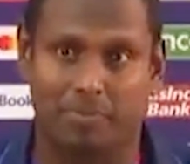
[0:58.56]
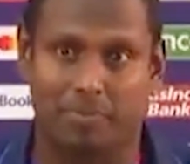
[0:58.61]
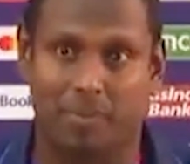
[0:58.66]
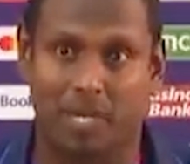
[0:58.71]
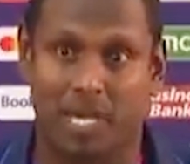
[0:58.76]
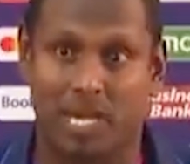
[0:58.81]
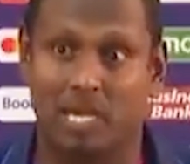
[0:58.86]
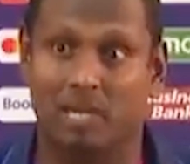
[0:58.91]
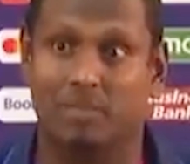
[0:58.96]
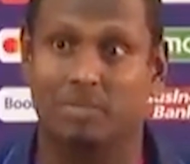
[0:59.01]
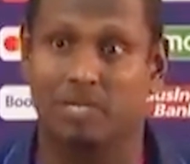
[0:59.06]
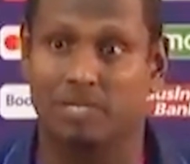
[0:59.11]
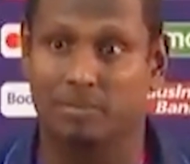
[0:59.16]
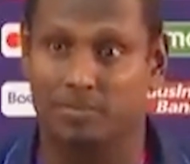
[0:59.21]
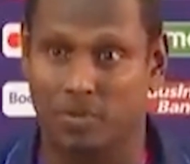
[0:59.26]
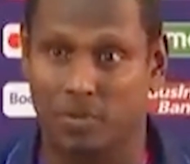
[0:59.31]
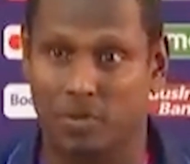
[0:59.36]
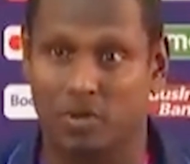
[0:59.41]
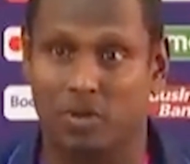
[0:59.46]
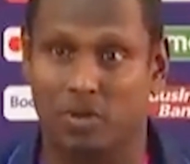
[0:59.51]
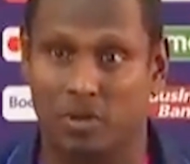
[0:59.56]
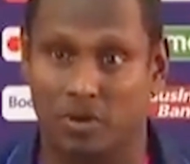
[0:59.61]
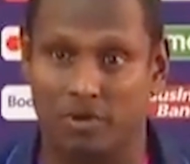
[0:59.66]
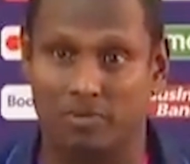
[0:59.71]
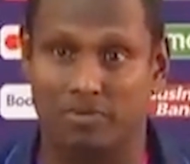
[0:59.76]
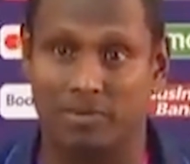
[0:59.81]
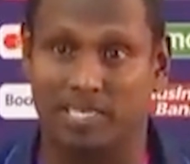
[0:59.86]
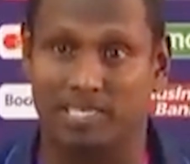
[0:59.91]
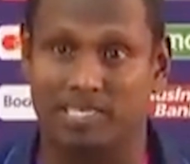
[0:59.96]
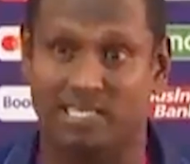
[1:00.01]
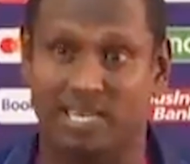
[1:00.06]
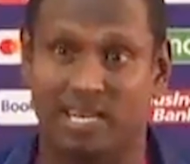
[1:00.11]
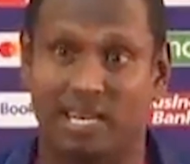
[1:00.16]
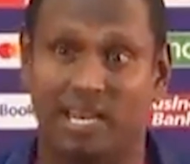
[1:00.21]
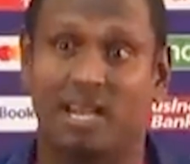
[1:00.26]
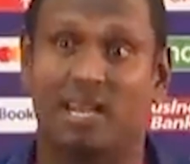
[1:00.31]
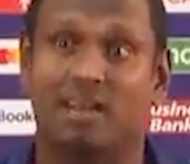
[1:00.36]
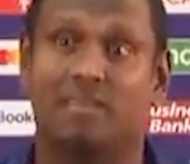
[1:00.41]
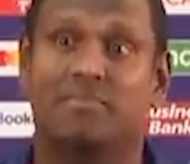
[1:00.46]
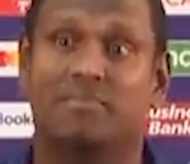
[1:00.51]
helmet broke off, I still
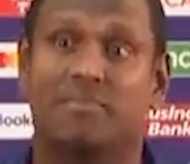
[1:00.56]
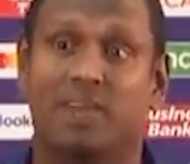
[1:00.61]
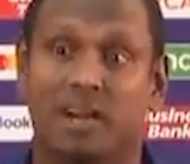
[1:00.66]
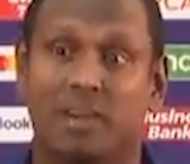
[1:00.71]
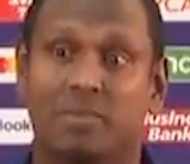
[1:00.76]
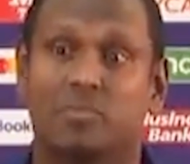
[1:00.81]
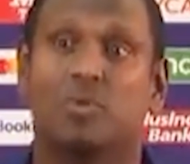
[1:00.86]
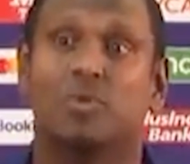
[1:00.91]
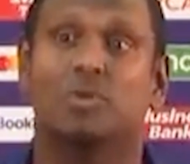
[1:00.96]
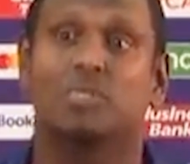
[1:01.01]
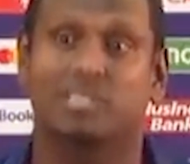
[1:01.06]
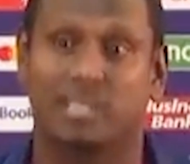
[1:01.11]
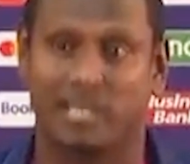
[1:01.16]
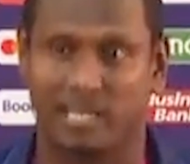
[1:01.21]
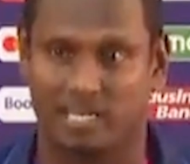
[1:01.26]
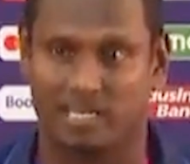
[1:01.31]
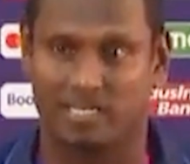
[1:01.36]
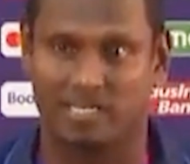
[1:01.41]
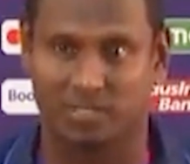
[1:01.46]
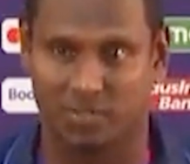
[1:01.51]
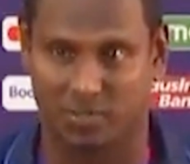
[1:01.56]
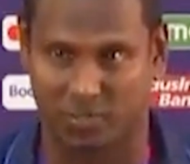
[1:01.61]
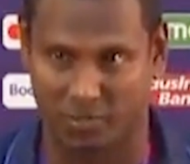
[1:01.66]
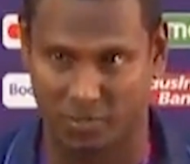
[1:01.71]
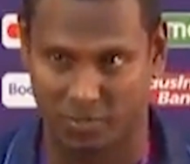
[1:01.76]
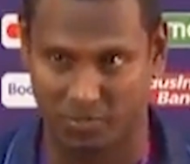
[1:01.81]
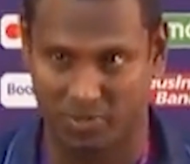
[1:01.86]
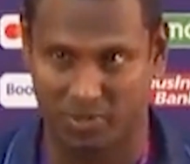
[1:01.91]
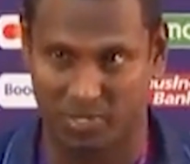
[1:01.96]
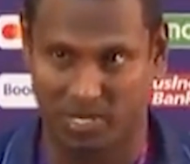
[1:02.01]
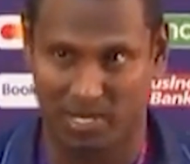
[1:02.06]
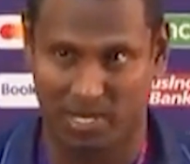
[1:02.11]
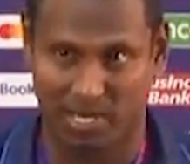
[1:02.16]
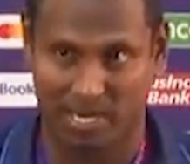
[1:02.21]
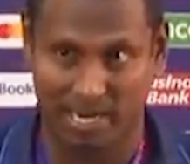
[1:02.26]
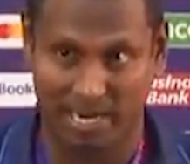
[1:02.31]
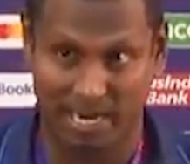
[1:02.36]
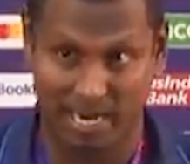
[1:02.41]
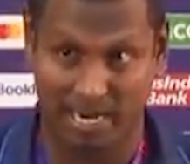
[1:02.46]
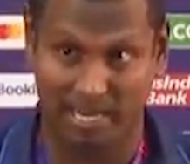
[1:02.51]
had 5 more seconds to go.
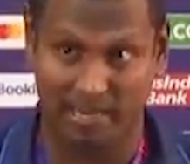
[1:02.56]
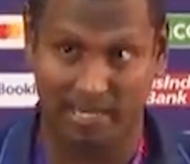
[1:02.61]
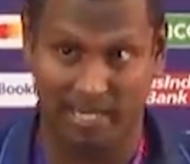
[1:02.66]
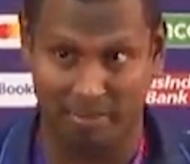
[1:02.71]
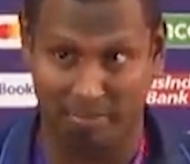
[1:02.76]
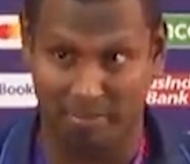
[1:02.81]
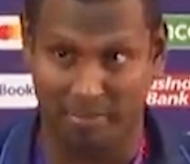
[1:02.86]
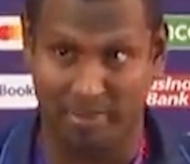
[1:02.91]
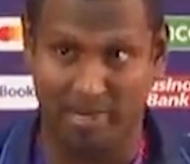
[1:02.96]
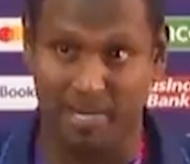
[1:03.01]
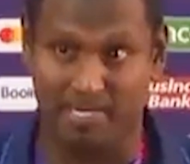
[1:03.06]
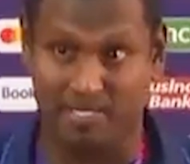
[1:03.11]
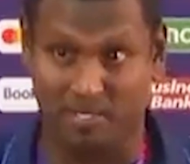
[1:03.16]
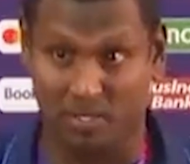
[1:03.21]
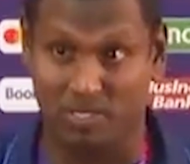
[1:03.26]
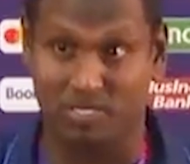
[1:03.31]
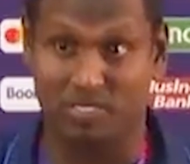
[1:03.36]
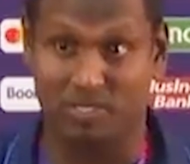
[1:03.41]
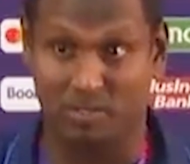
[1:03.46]
And the umpires also